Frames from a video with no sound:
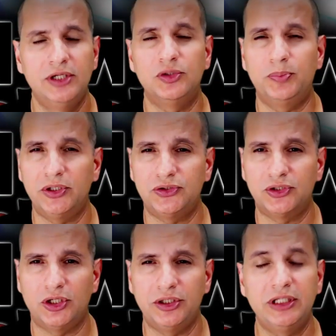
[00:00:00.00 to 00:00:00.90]
to picture
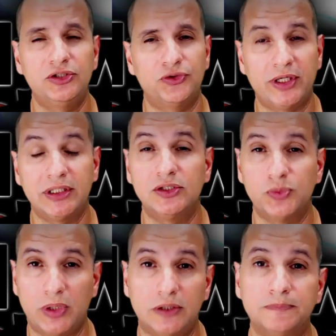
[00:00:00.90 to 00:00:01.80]
cutting and directing as
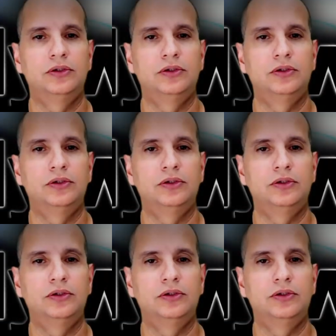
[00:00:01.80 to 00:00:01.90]
well.